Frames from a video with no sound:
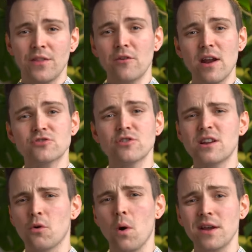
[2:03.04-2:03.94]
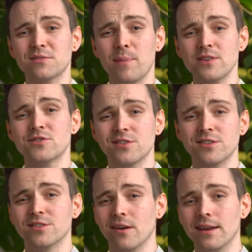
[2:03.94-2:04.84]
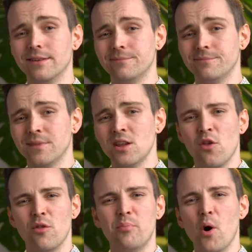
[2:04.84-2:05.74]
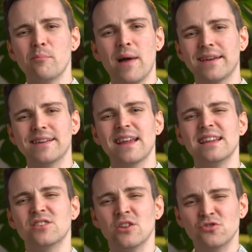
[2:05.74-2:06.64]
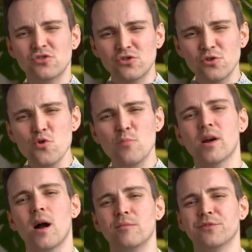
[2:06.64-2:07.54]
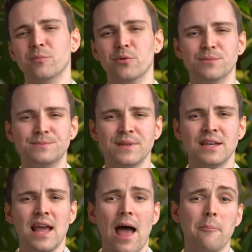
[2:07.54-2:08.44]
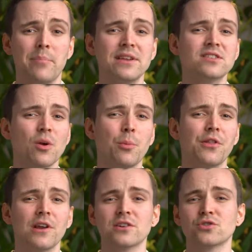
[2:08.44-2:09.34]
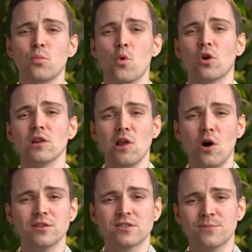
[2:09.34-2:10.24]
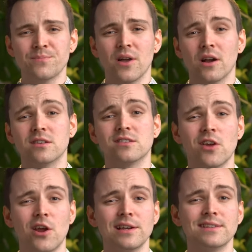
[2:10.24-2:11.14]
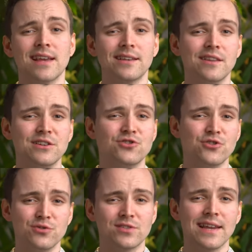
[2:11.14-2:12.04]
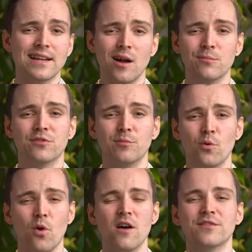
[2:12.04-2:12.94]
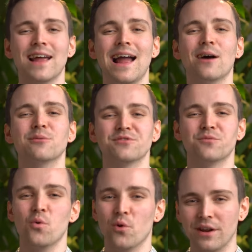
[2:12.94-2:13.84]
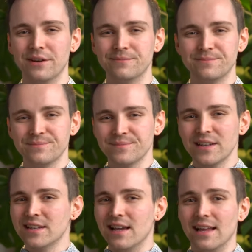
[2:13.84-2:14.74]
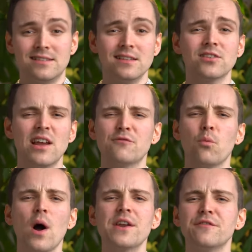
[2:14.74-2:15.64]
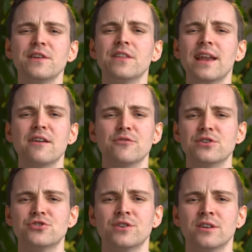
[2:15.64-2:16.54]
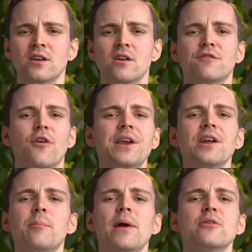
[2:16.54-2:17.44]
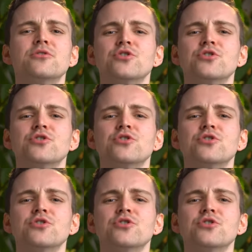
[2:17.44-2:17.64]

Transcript: They're actually quite spacious inside. The bottom padding is super comfortable, and being someone that likes to walk a lot, I can certainly say that these shoes stay comfortable after hours of walking. And since I have wider feet than average, finding a pair of